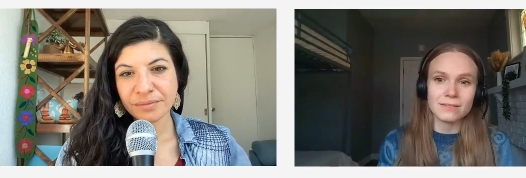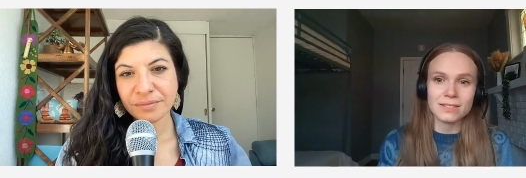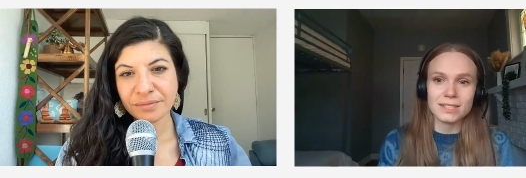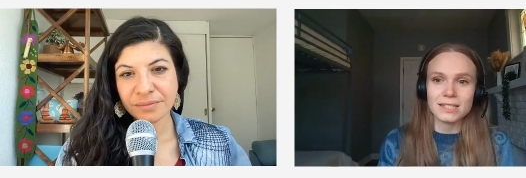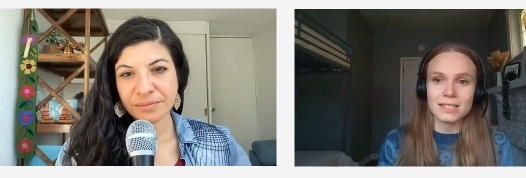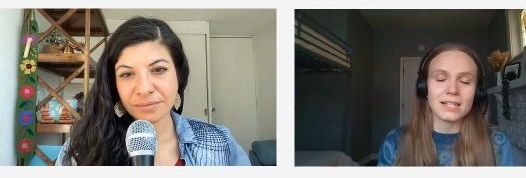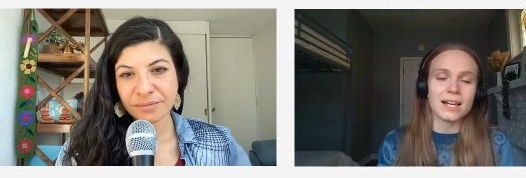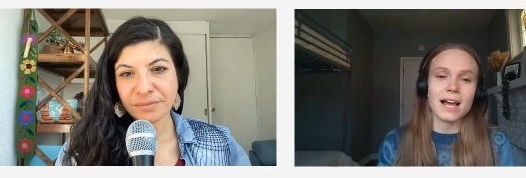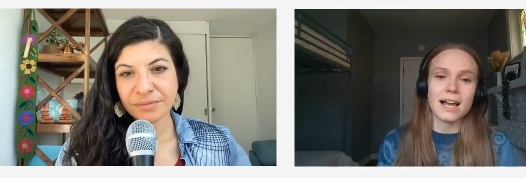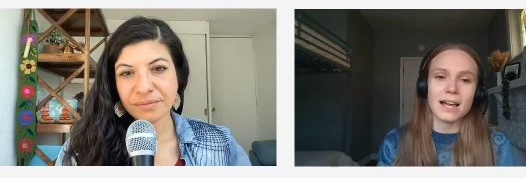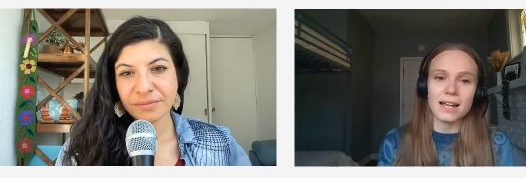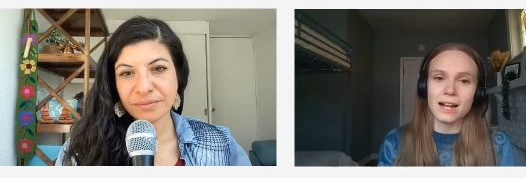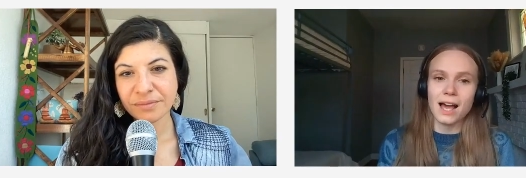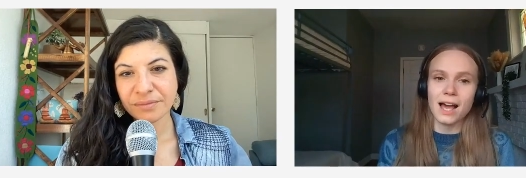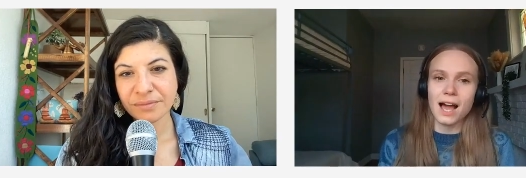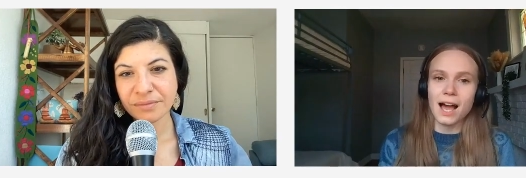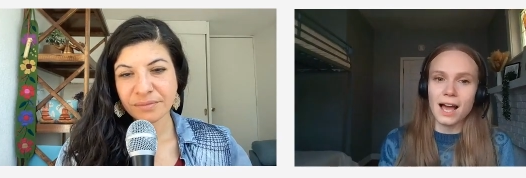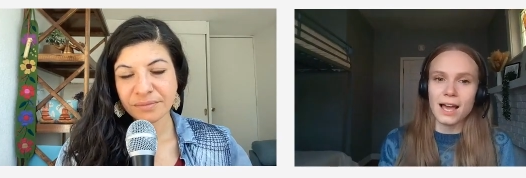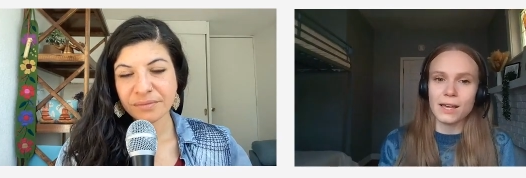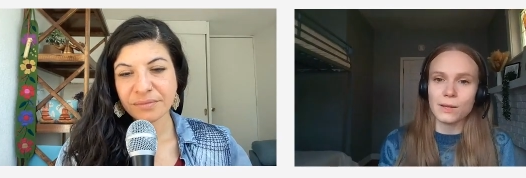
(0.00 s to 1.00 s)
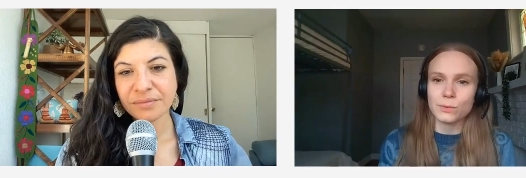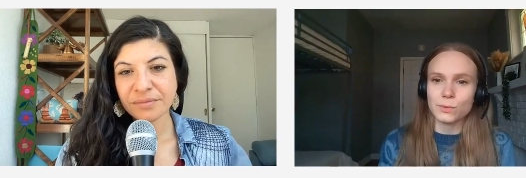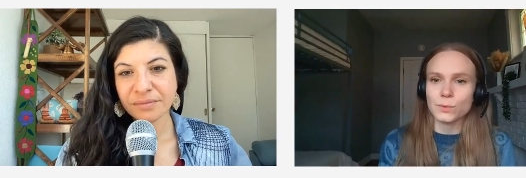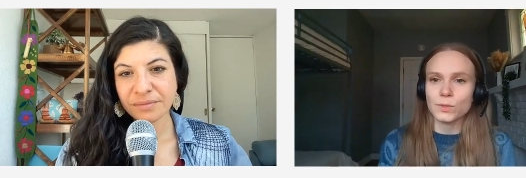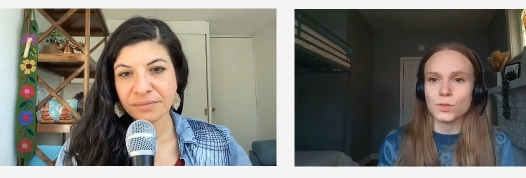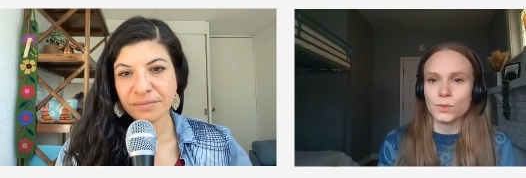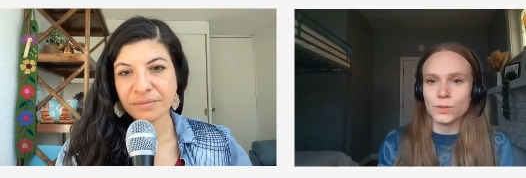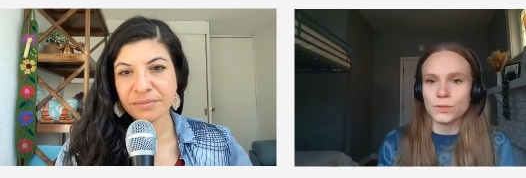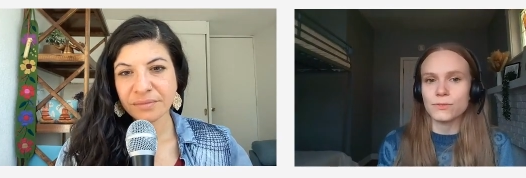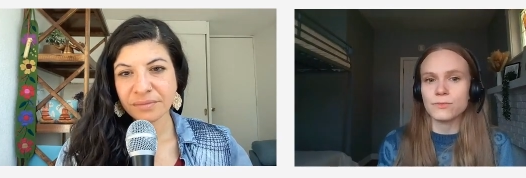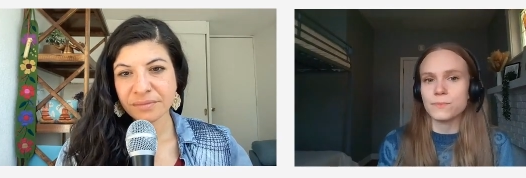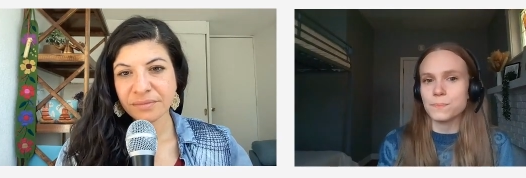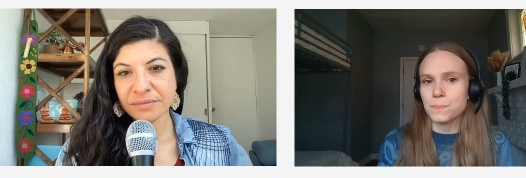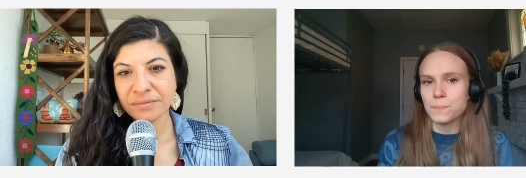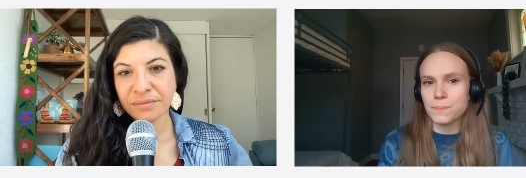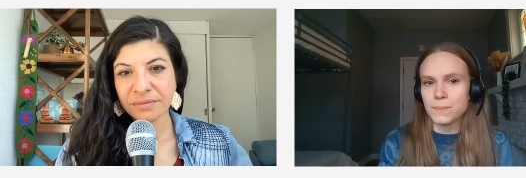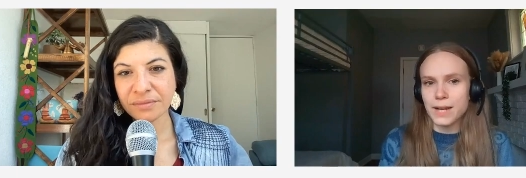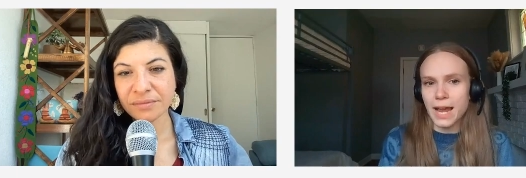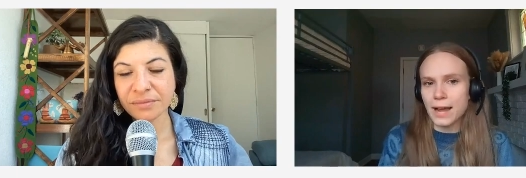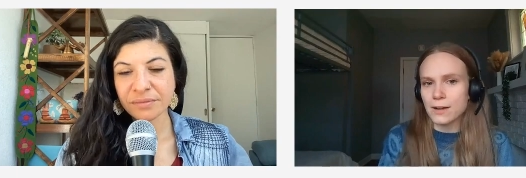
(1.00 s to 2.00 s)
Speaker 1: see eye to eye and we sort of
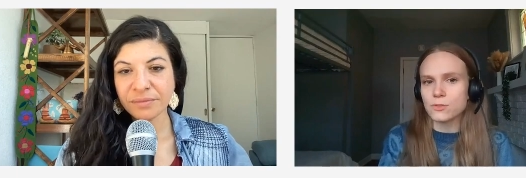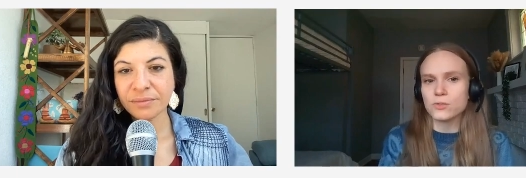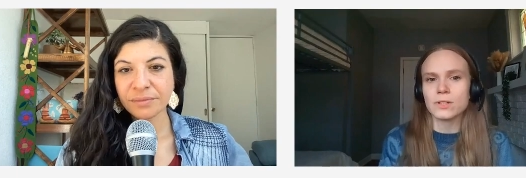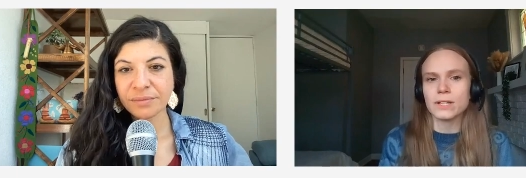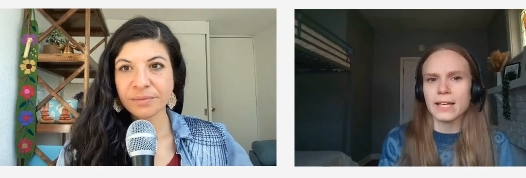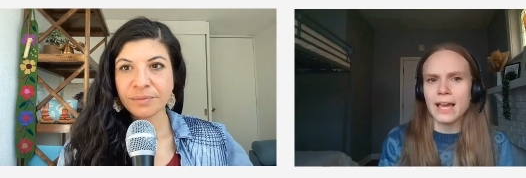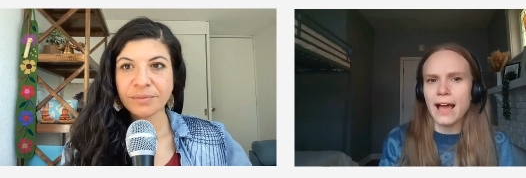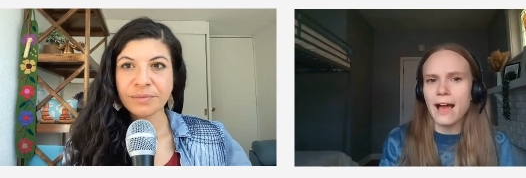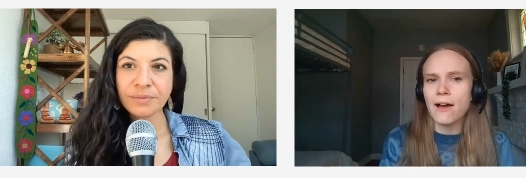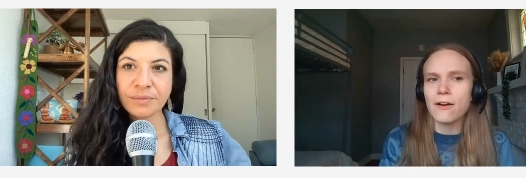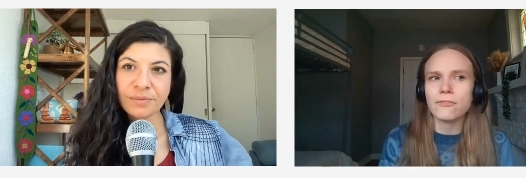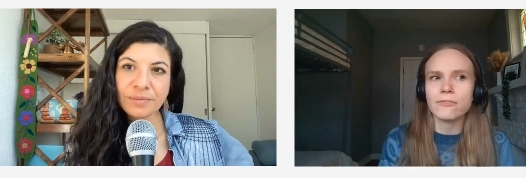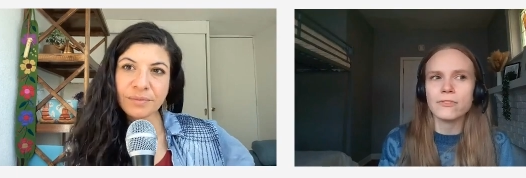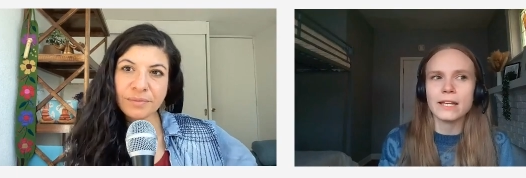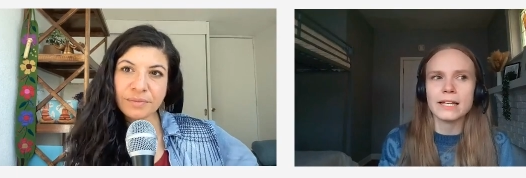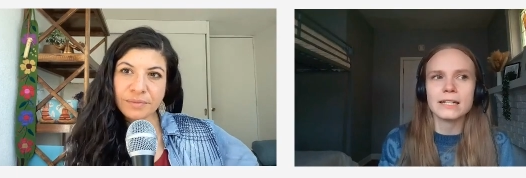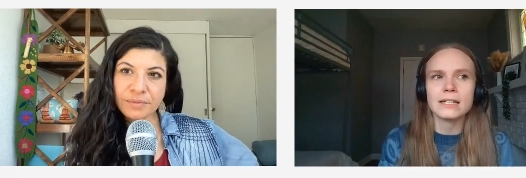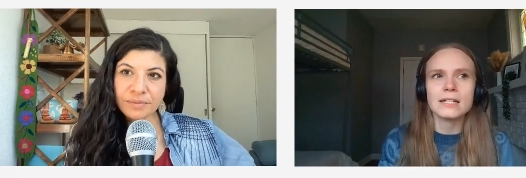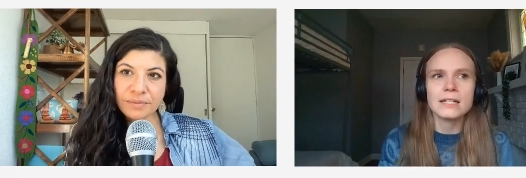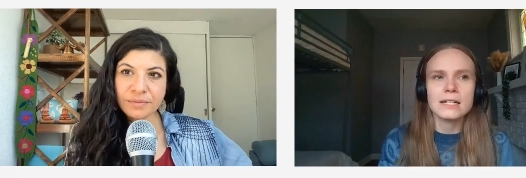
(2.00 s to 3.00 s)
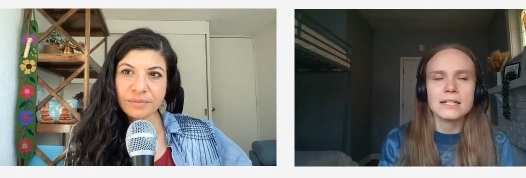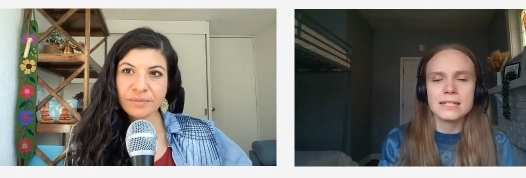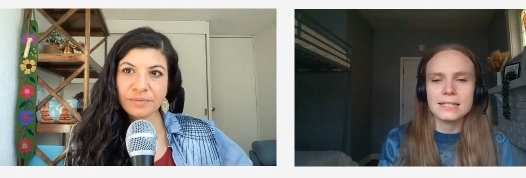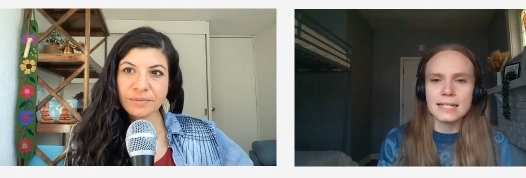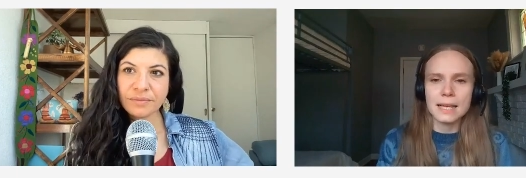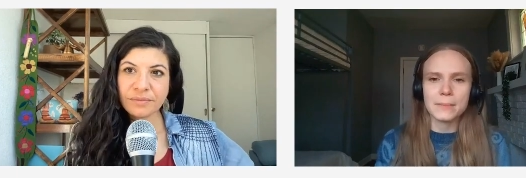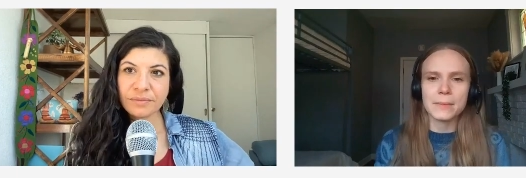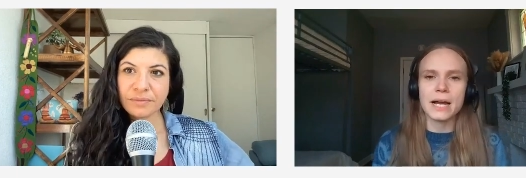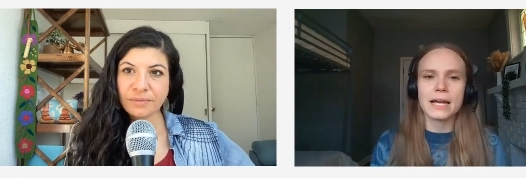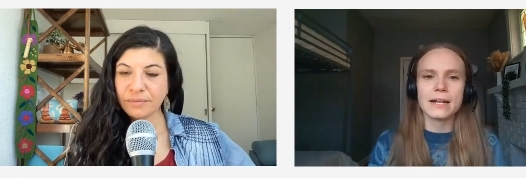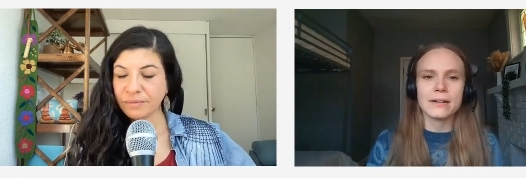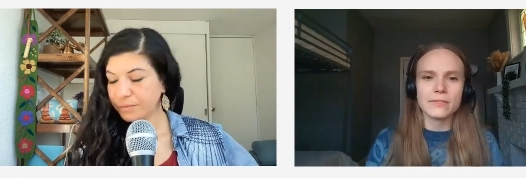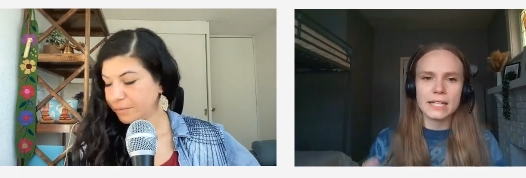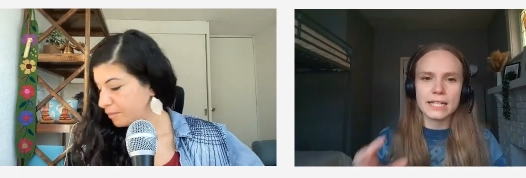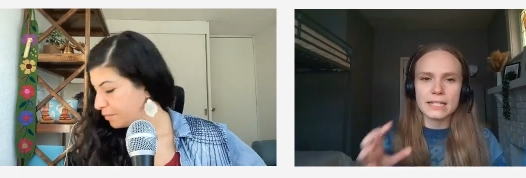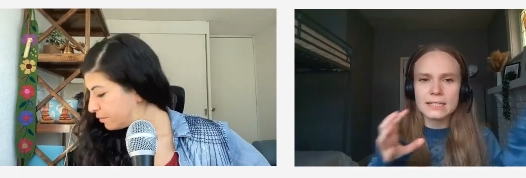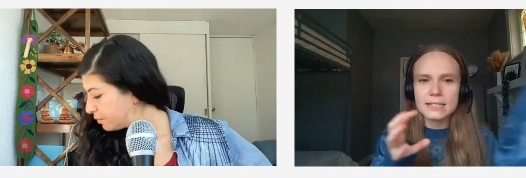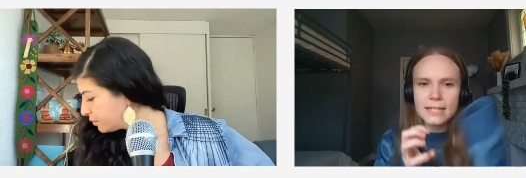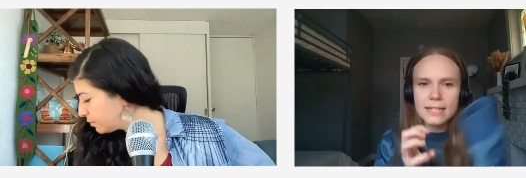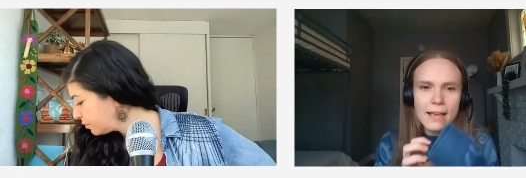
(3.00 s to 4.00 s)
naturally have like the same kind of
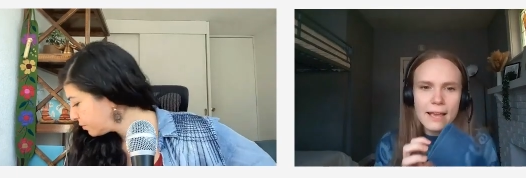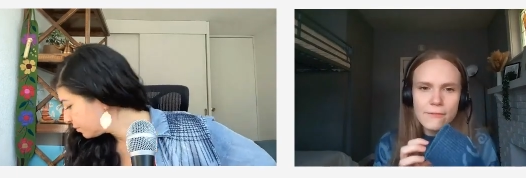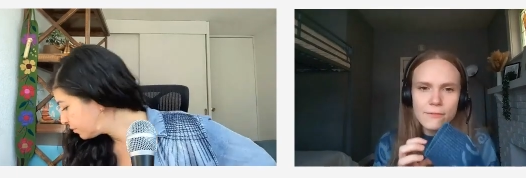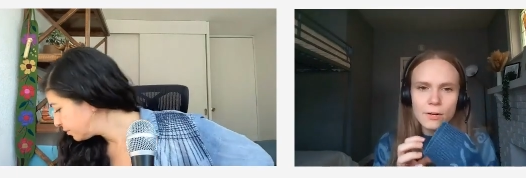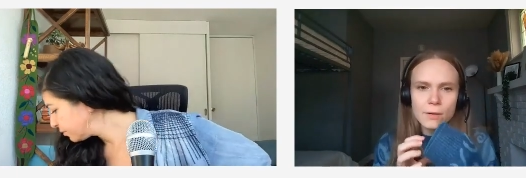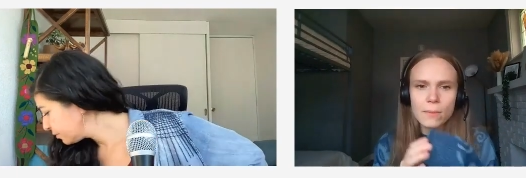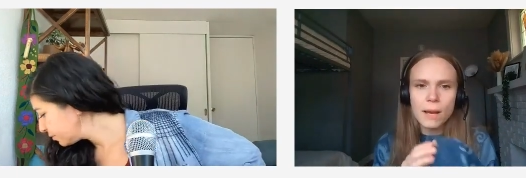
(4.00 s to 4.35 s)
like saver